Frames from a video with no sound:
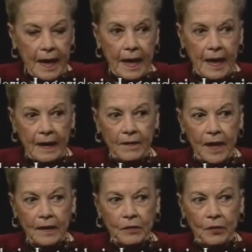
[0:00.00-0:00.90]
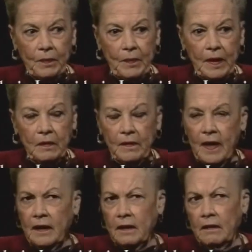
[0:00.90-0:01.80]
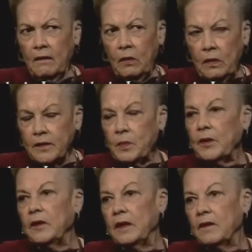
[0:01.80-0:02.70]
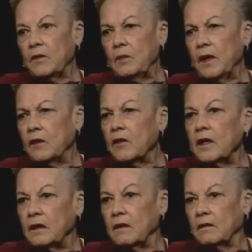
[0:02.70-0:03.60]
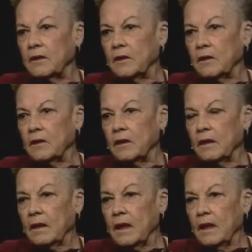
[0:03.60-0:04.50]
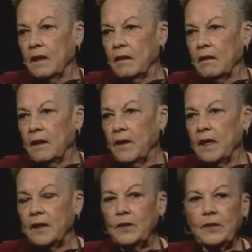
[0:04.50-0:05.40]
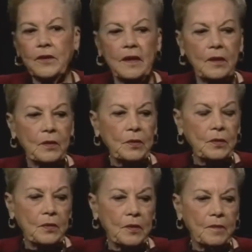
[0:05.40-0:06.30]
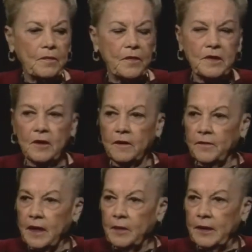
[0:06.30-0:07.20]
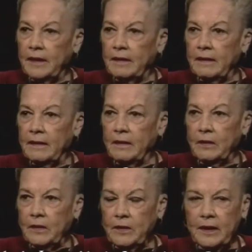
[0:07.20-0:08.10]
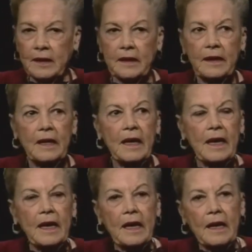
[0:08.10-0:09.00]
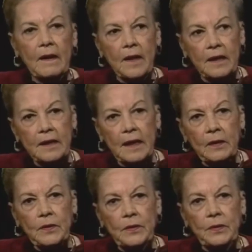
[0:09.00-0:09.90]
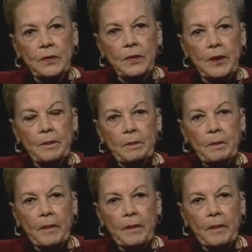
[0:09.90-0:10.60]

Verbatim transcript: and that trip meant a, that whole experience meant a great deal to her. Mm -hmm. And then I took her down to um, visit our family in northern Italy, and then down to um,